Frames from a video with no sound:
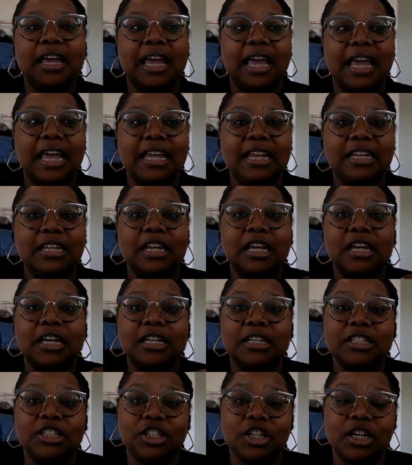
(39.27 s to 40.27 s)
in
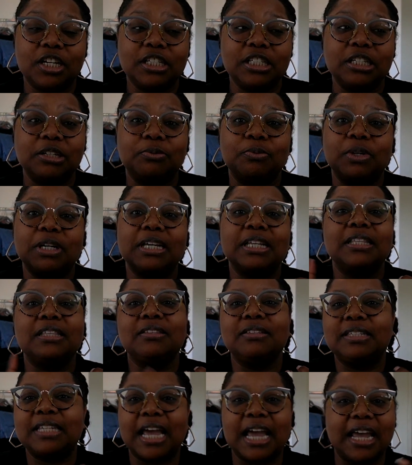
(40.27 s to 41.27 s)
conjunction
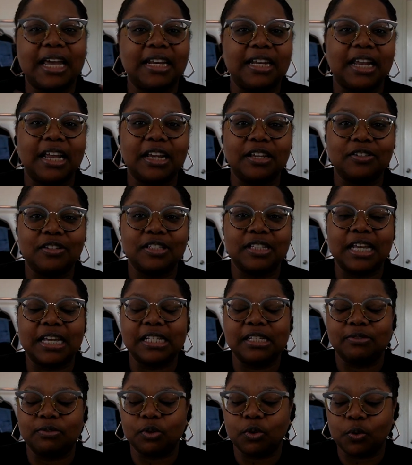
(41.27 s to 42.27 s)
with diet and
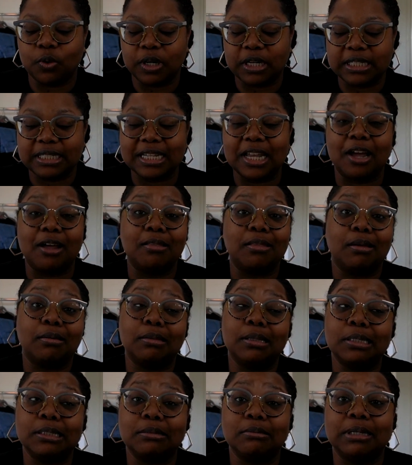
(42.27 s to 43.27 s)
exercise, of course, although
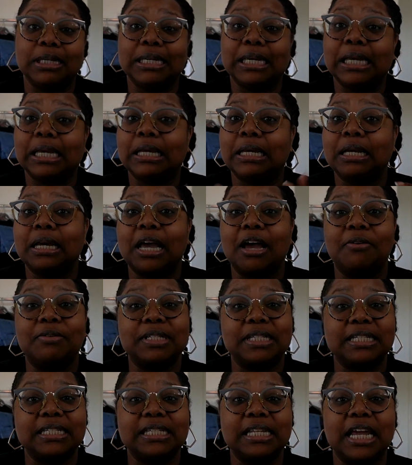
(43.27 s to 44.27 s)
this week I
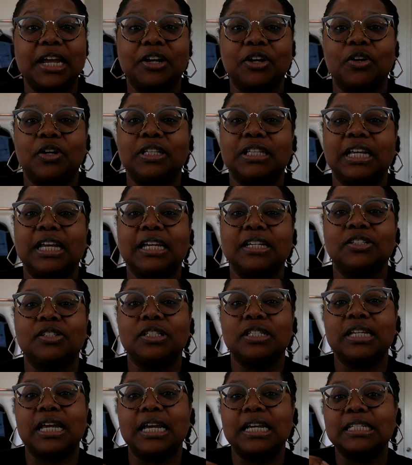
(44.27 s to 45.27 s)
was a slacker on the
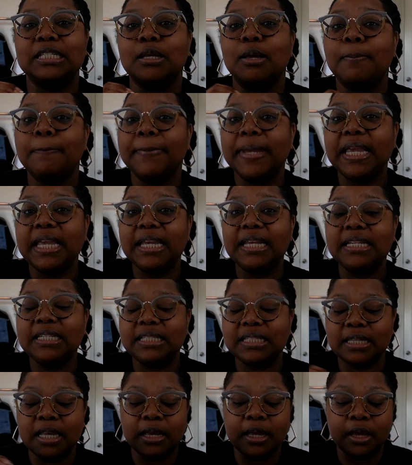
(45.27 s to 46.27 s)
exercise
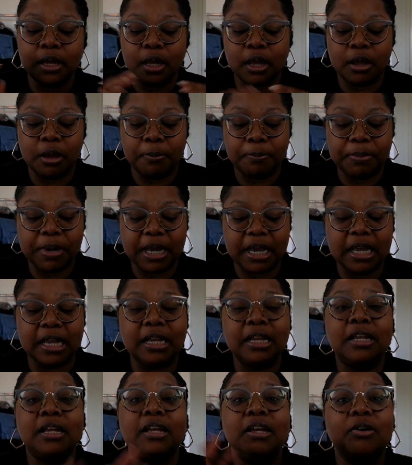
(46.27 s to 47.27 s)
piece. But
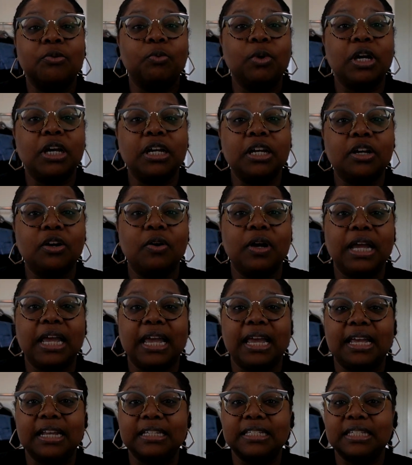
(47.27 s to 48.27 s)
we're going to go
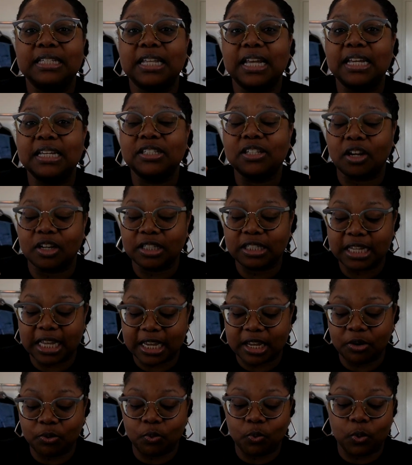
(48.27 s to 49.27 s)
ahead. Today is our
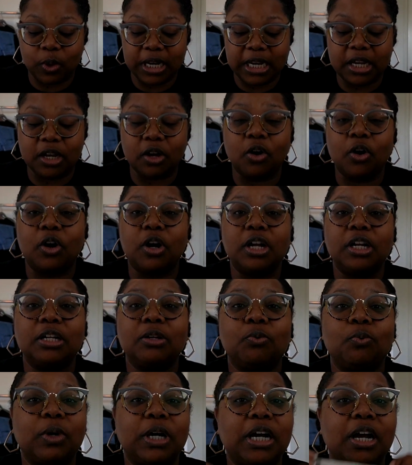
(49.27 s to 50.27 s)
second week
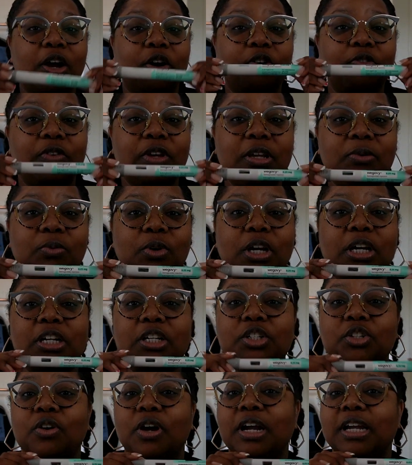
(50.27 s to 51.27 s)
on Wegovy. We're going to
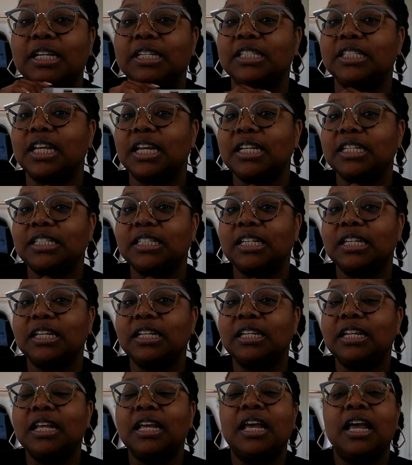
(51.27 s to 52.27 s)
do our
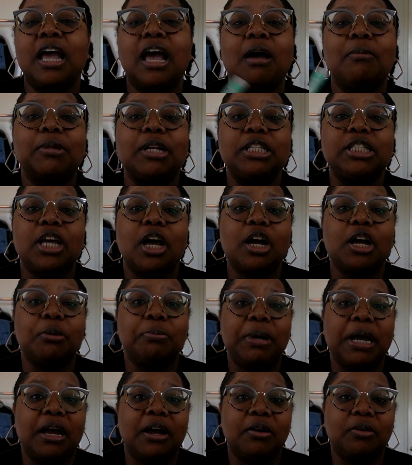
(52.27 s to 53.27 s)
injection. I'm going to talk
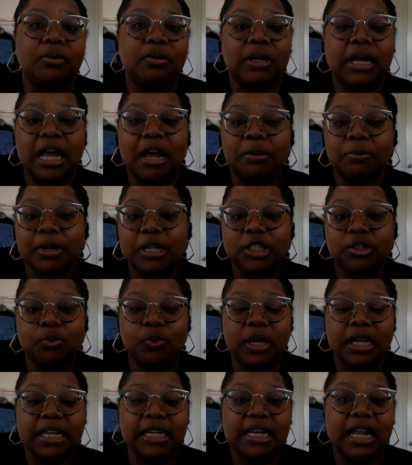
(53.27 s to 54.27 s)
about how much
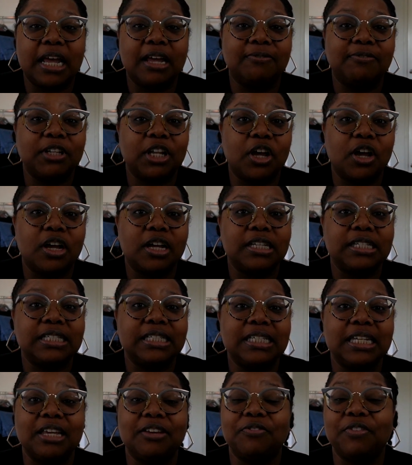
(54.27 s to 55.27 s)
weight I've
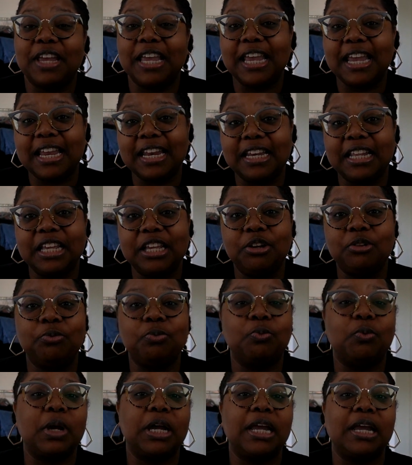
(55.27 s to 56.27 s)
lost, if any,
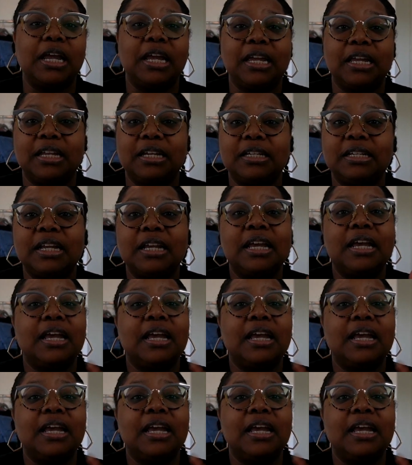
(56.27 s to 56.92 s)
weigh-in.